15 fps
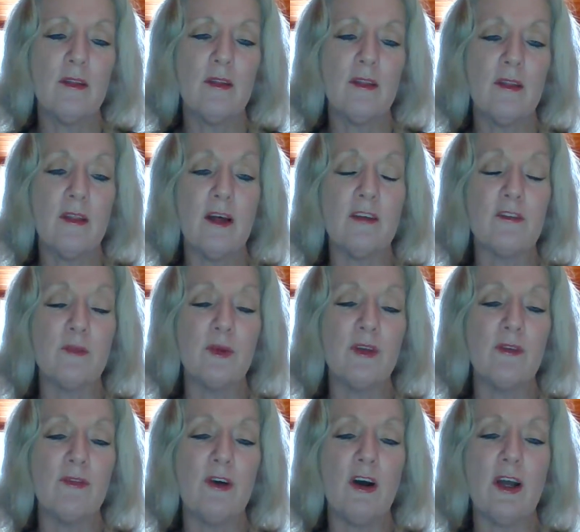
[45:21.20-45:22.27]
Thus, we
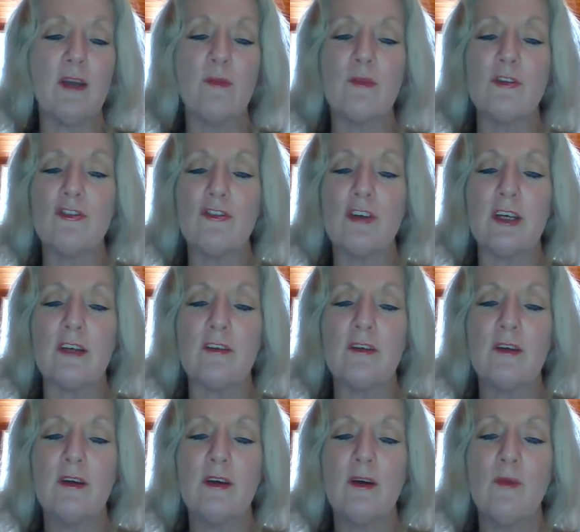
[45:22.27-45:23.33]
divide and restrict
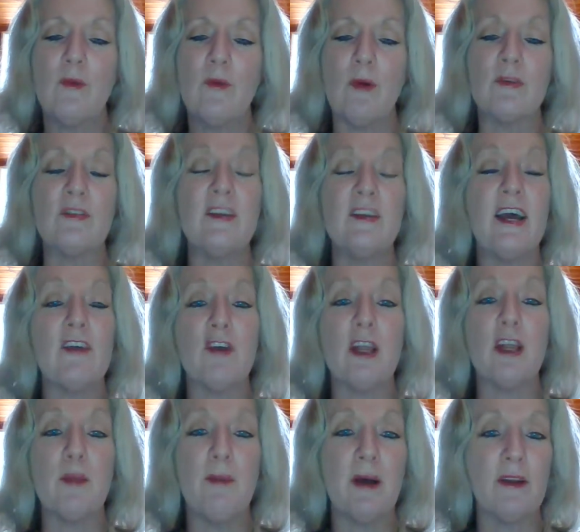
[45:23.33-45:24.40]
what was naturally
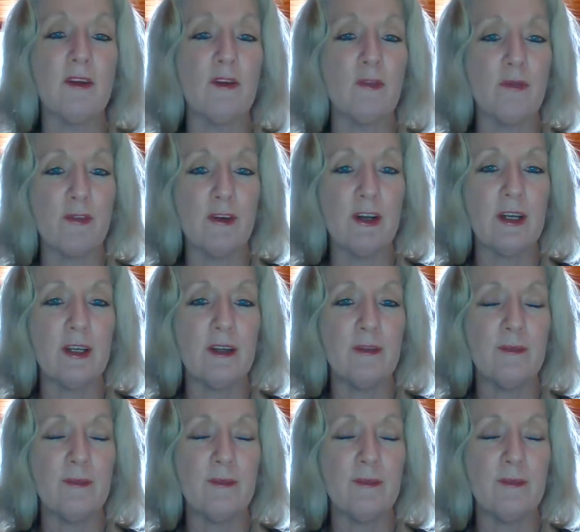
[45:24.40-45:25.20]
abundant and free.